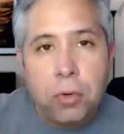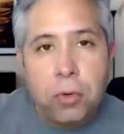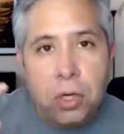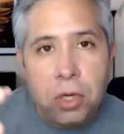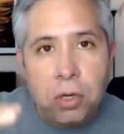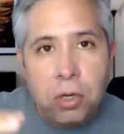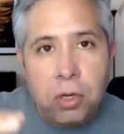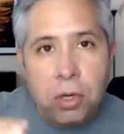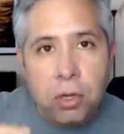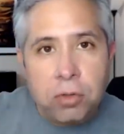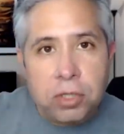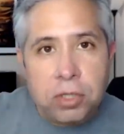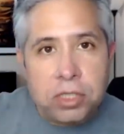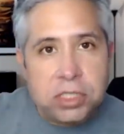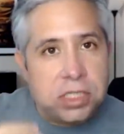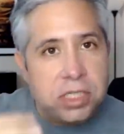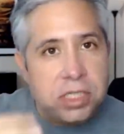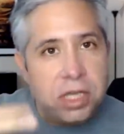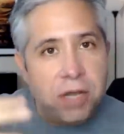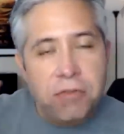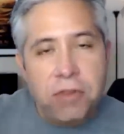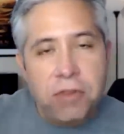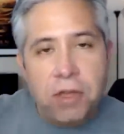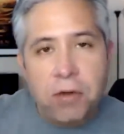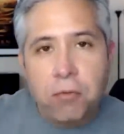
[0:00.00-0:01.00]
you know the
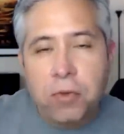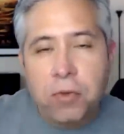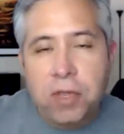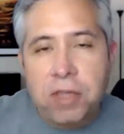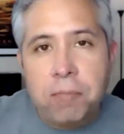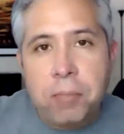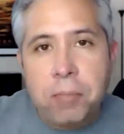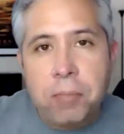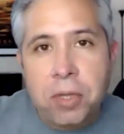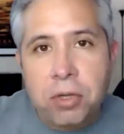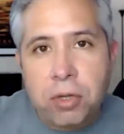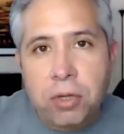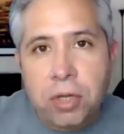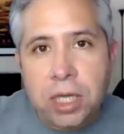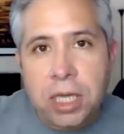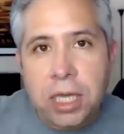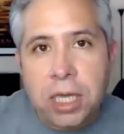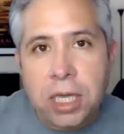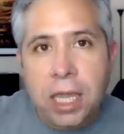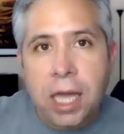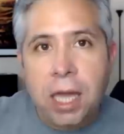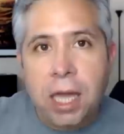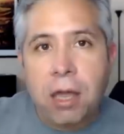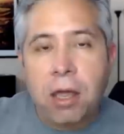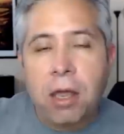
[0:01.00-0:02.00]
stuff that we've been looking
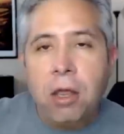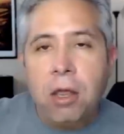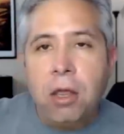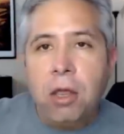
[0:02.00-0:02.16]
at